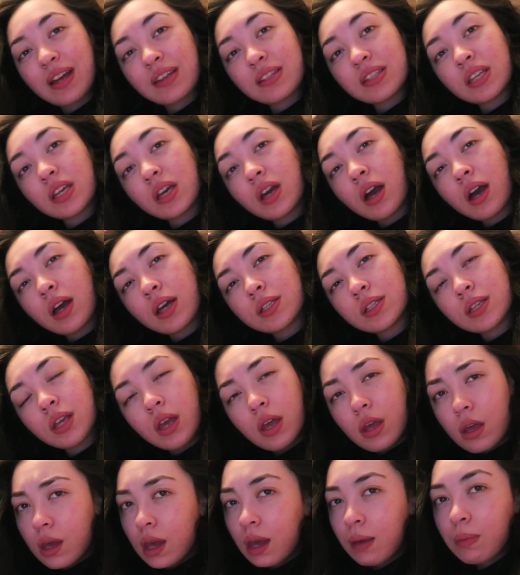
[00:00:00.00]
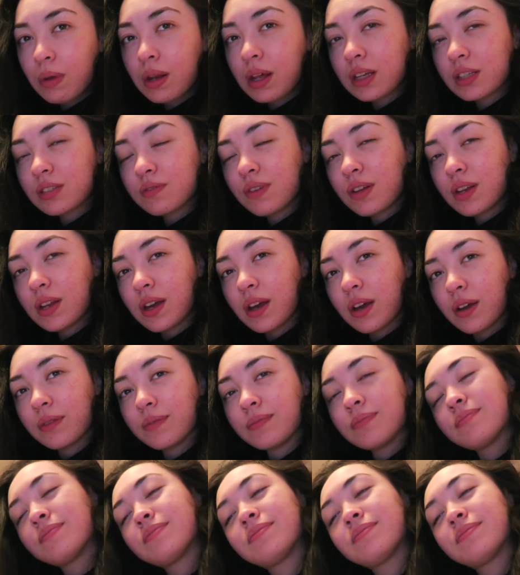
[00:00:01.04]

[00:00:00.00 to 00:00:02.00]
I'll see you guys in my next video.